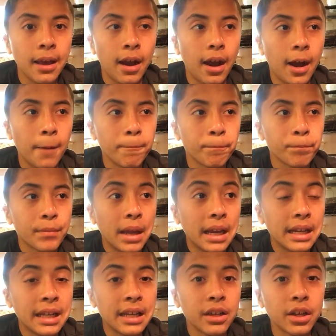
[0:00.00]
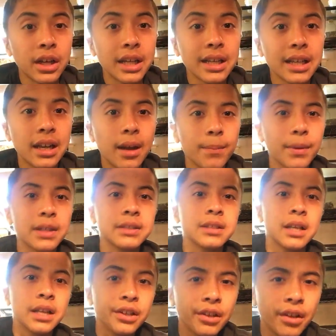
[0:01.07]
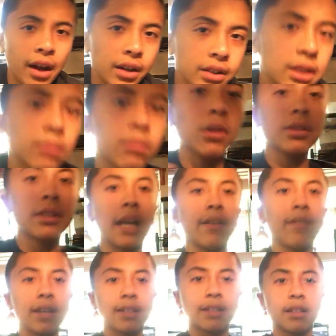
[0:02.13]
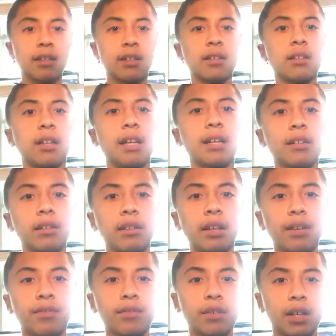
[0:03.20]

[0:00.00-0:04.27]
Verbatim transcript: um, and he couldn't get up because you know how some roads have like the like lift,